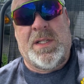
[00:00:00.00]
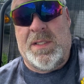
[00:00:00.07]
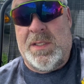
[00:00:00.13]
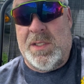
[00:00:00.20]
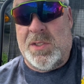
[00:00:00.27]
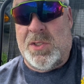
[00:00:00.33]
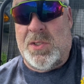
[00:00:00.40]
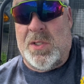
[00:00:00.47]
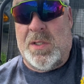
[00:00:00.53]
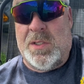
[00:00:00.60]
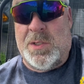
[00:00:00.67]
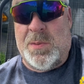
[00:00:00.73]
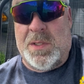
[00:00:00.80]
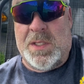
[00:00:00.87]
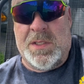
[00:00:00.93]
it
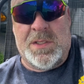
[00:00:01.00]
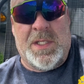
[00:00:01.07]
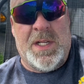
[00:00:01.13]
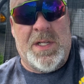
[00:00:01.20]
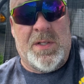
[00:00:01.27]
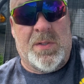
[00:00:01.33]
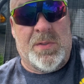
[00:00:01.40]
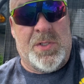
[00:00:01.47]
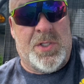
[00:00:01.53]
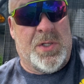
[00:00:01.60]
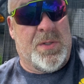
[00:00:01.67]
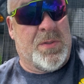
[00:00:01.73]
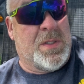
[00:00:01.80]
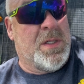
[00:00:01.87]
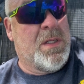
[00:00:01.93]
discharge because it ain't no
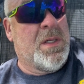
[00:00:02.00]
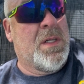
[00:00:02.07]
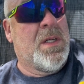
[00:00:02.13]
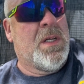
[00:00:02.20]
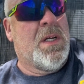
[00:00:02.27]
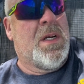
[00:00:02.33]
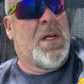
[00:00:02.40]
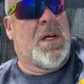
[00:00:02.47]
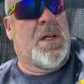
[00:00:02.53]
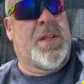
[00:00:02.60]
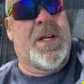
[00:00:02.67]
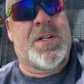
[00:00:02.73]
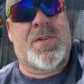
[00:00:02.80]
joke. That